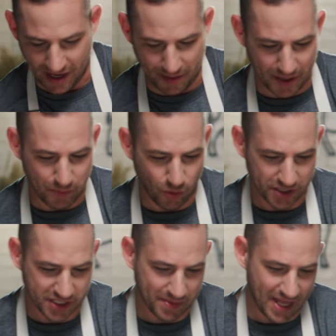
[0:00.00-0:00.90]
I'm gonna
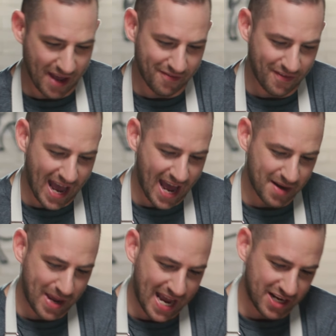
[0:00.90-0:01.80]
pour some of that
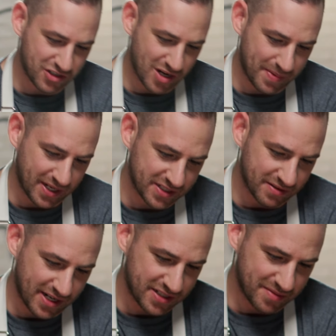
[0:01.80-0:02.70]
fat pan drippings
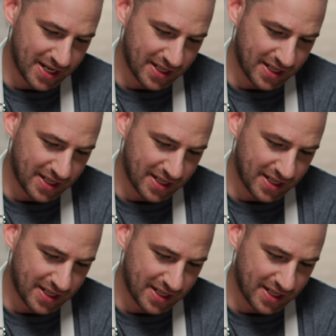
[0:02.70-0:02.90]
right into my